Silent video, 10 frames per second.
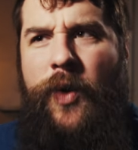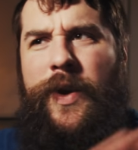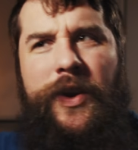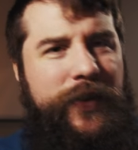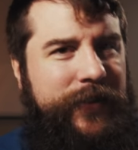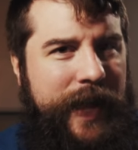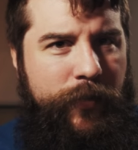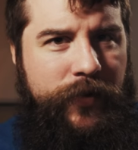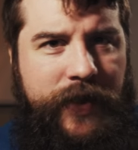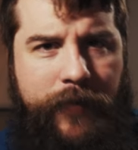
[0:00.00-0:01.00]
We knew this
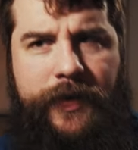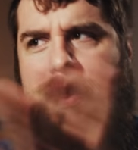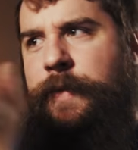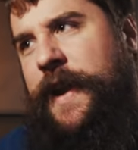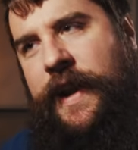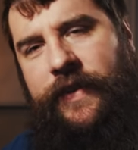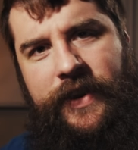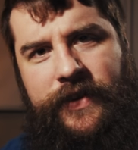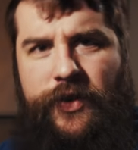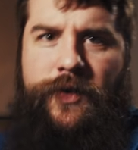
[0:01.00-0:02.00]
camera was coming. They made an
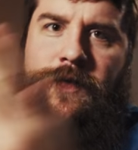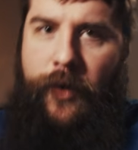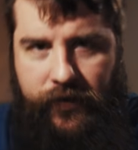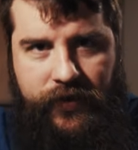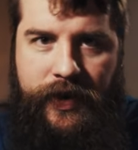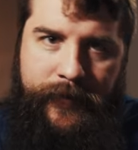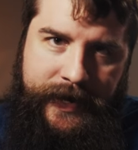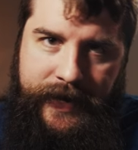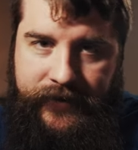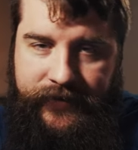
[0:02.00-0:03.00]
X-T2, of course they're gonna make an